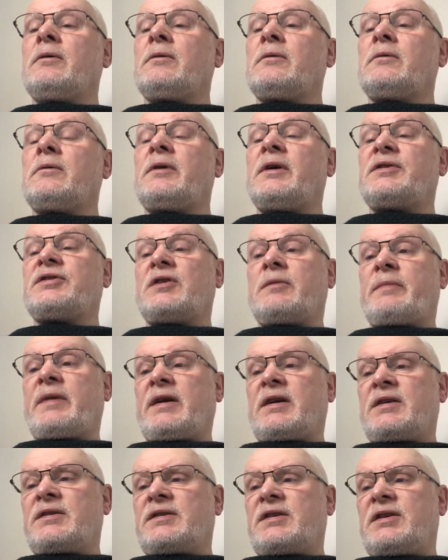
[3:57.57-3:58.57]
or else it may
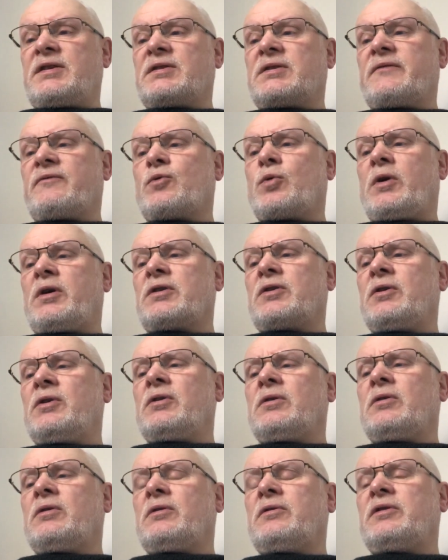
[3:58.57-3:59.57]
consist of quite
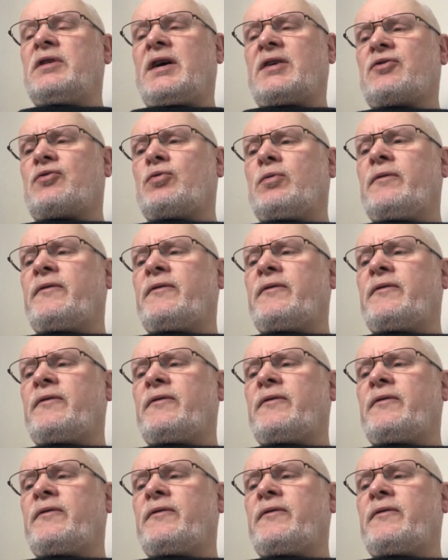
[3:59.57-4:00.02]
unnatural